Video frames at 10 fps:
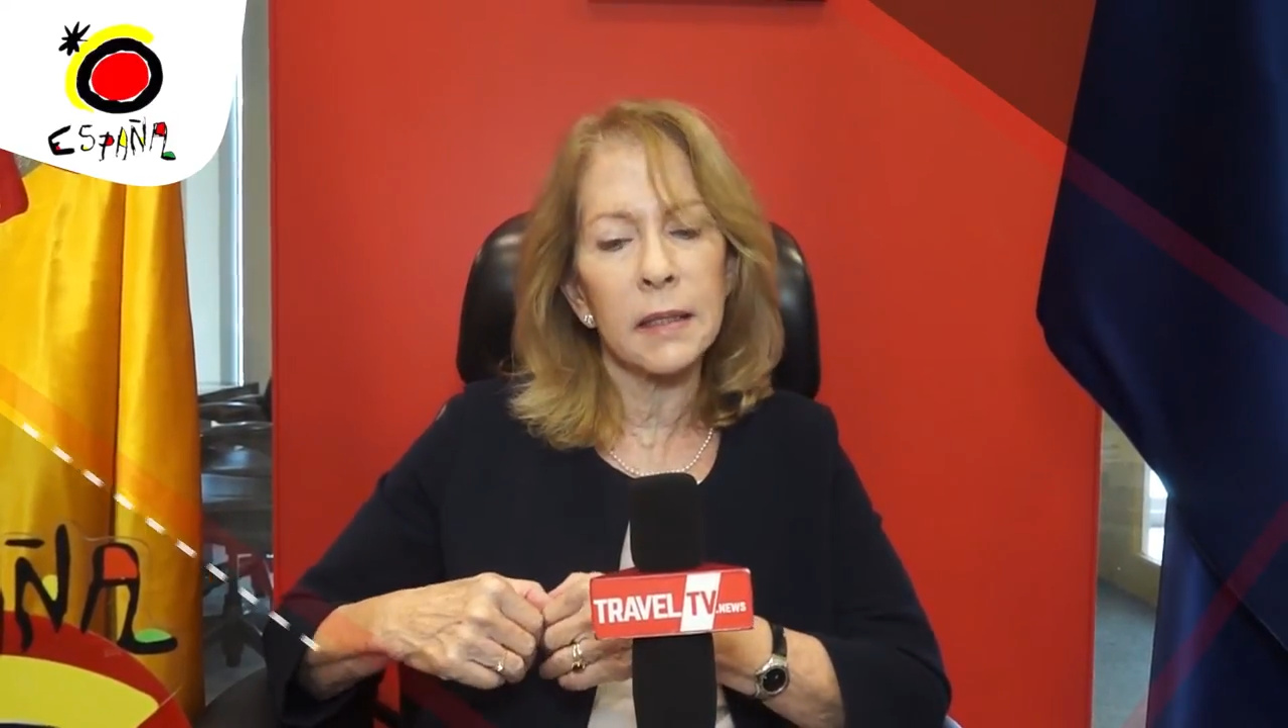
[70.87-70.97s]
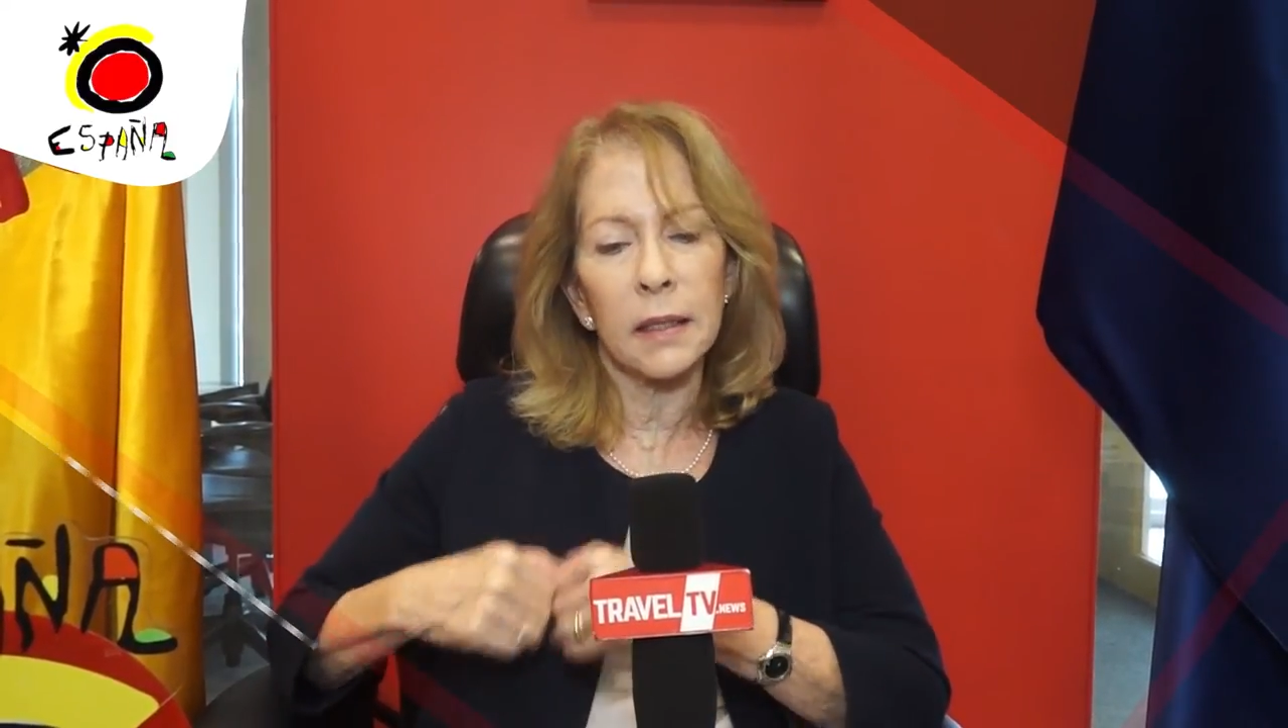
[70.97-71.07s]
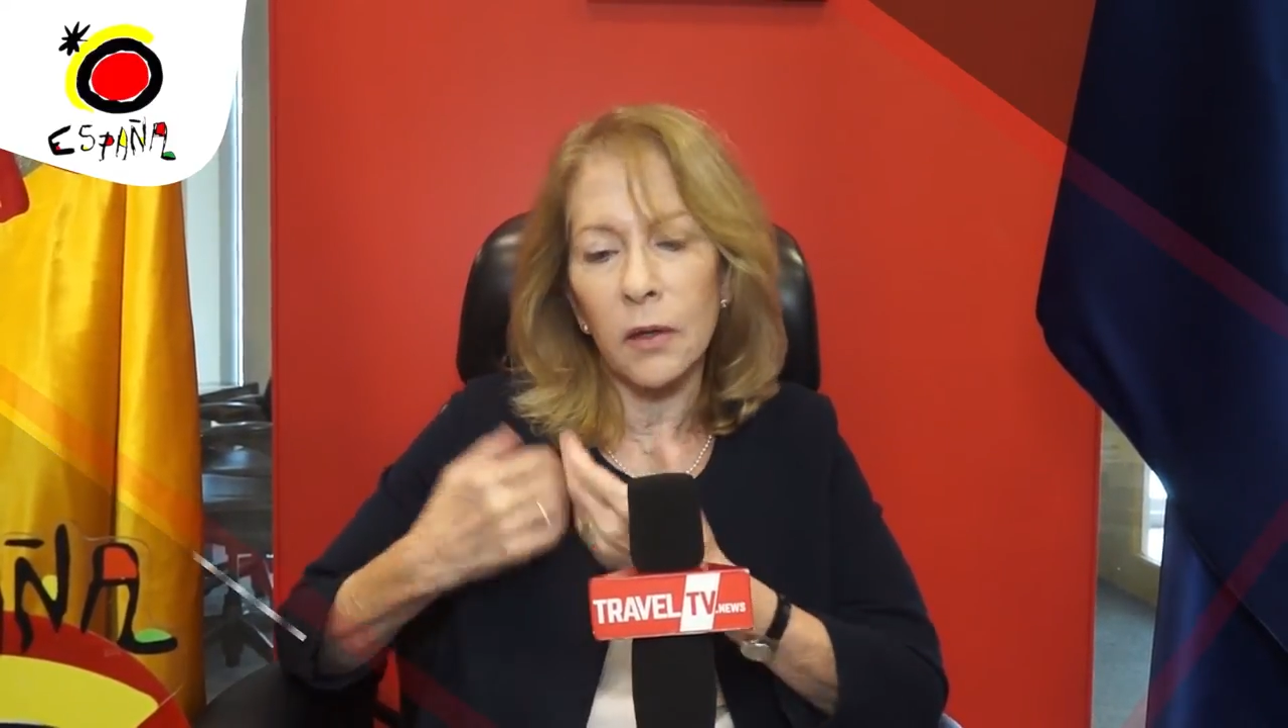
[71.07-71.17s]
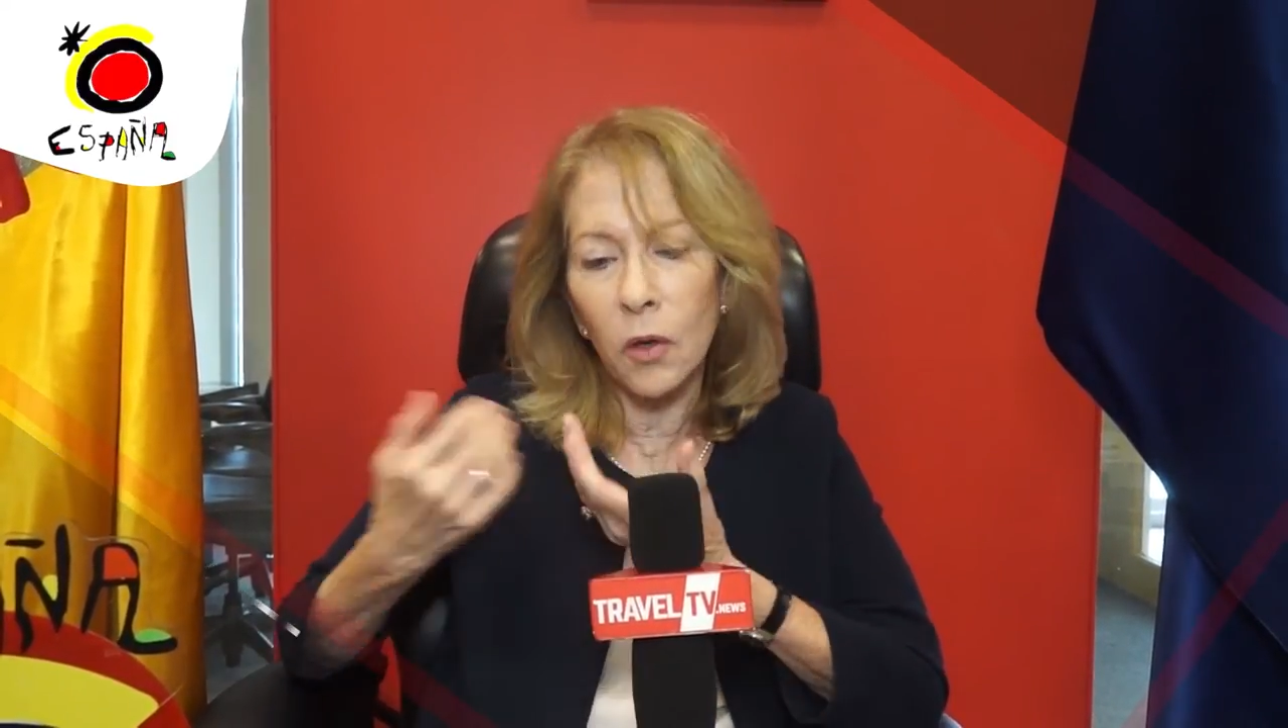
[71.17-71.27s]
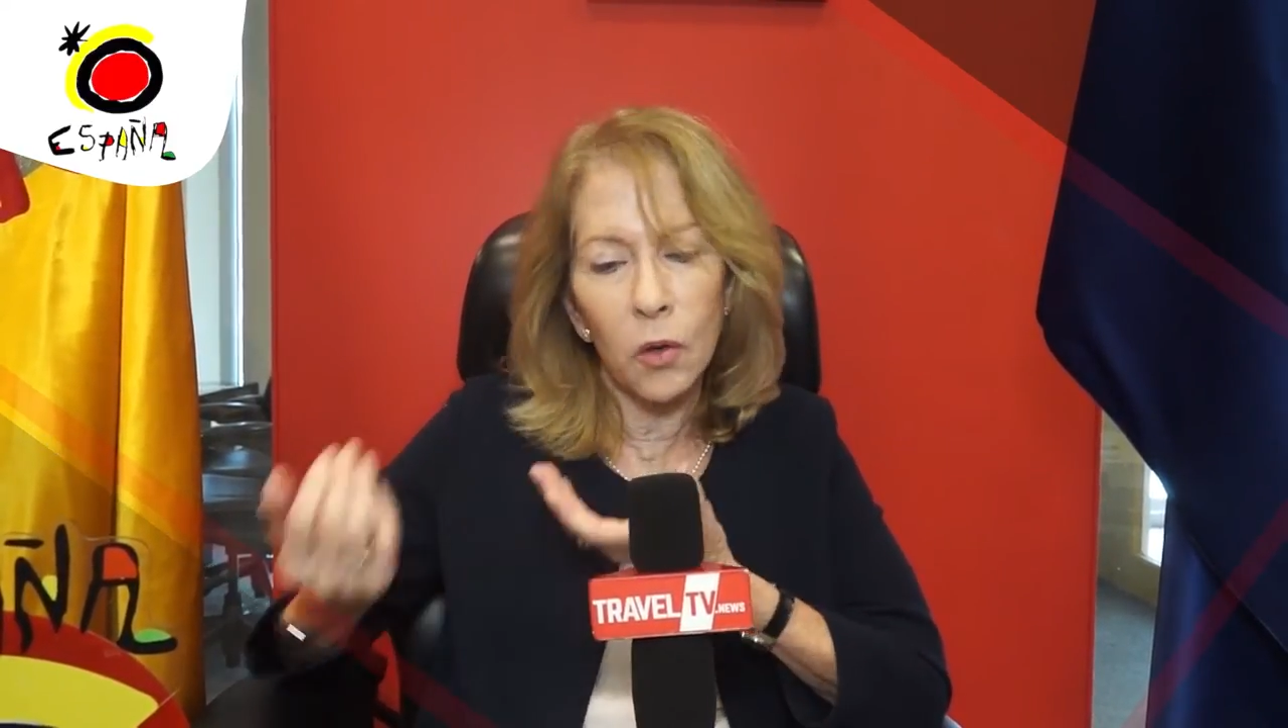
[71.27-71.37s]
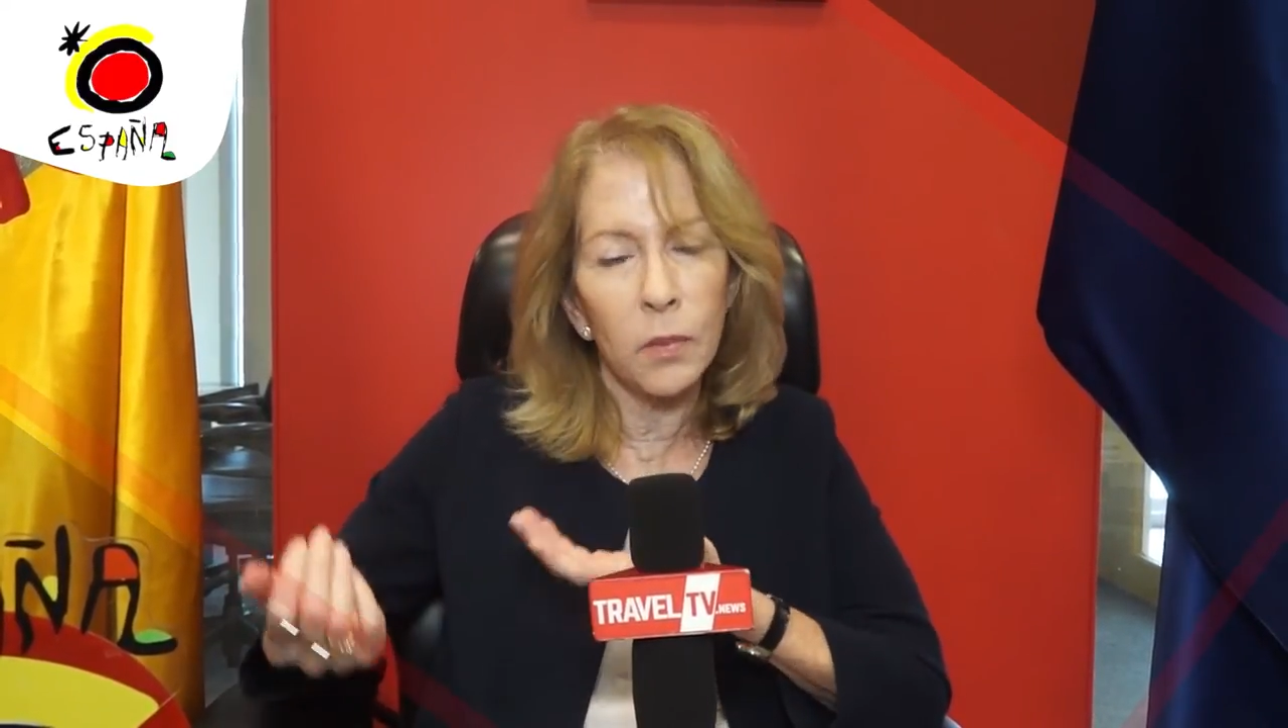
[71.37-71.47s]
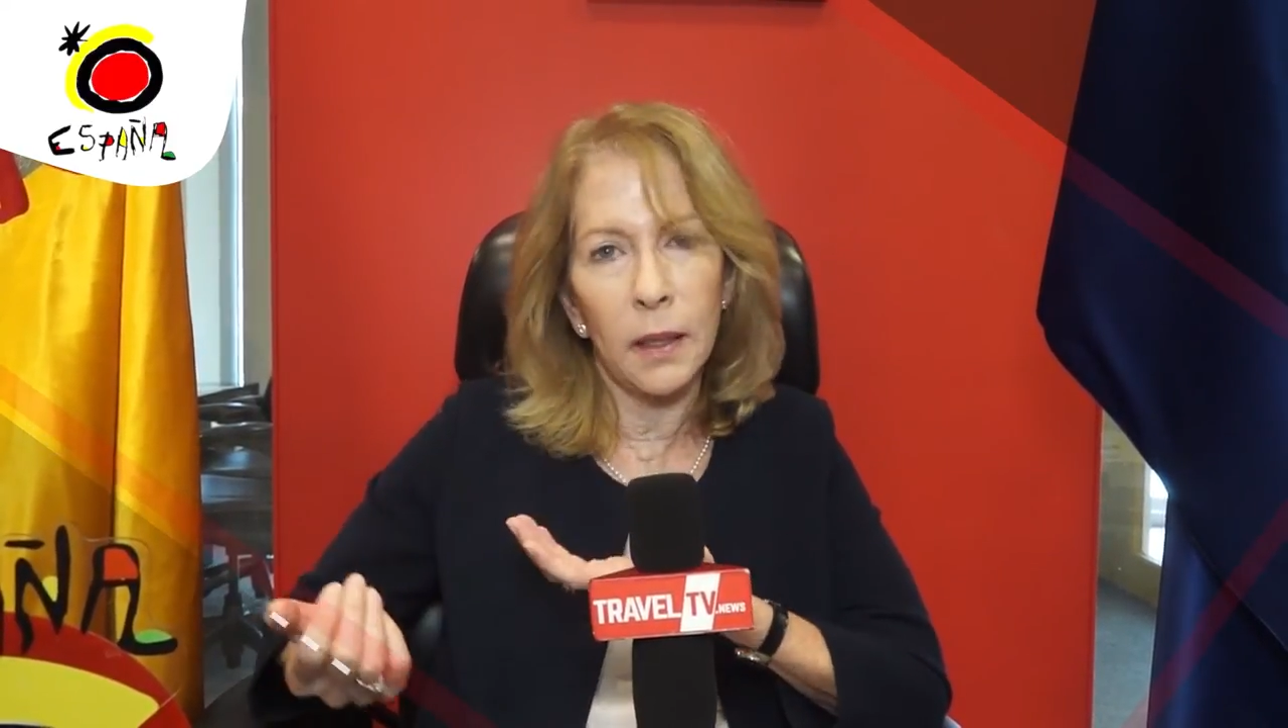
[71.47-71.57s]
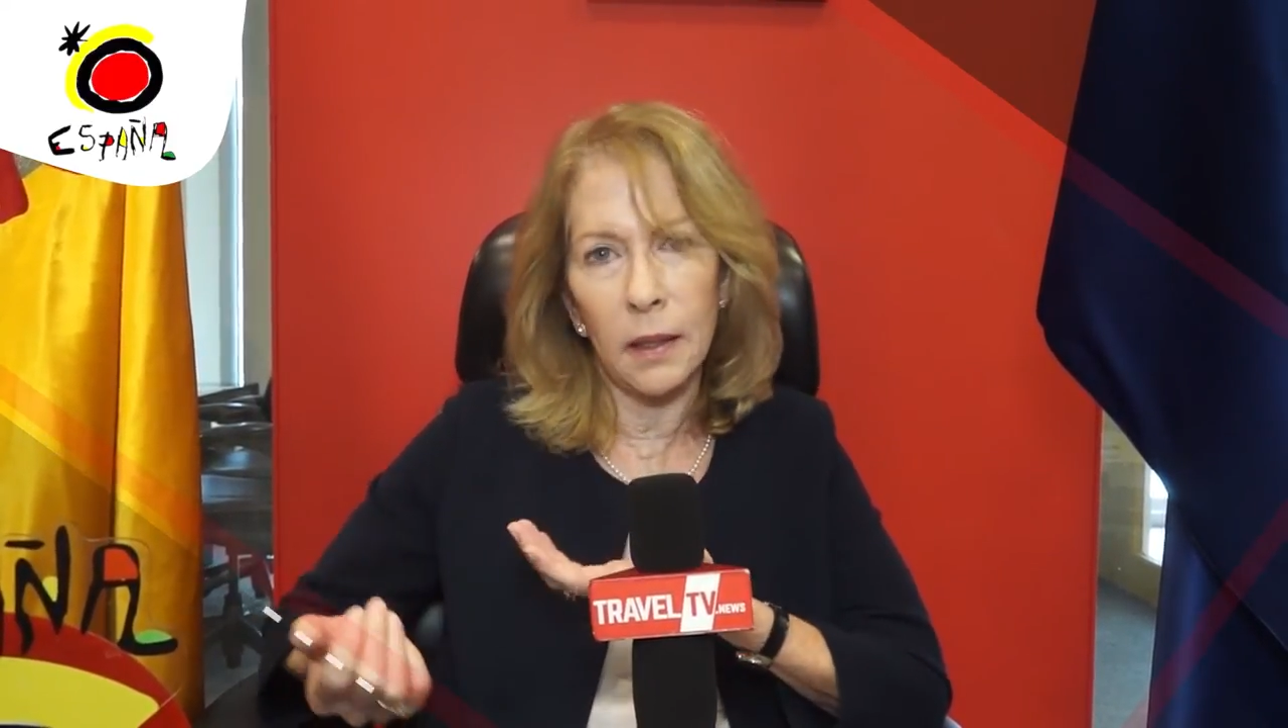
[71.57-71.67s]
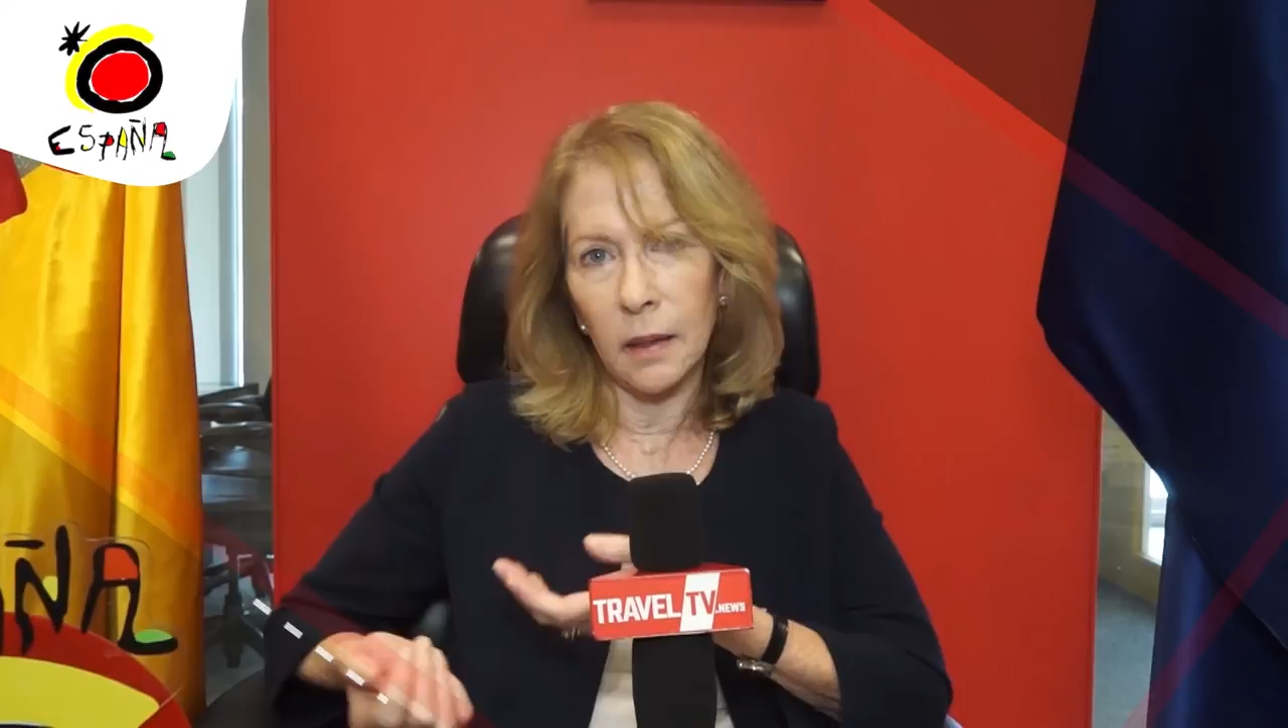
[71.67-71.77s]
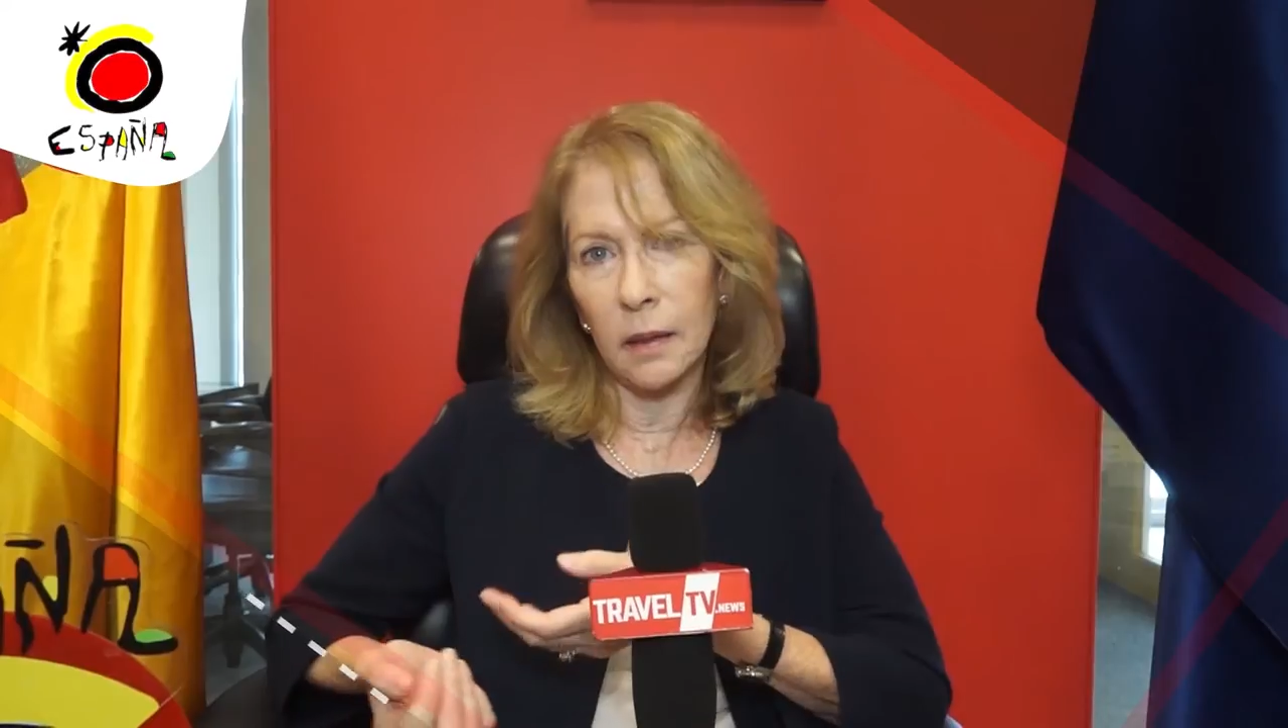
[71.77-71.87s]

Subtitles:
in a normal,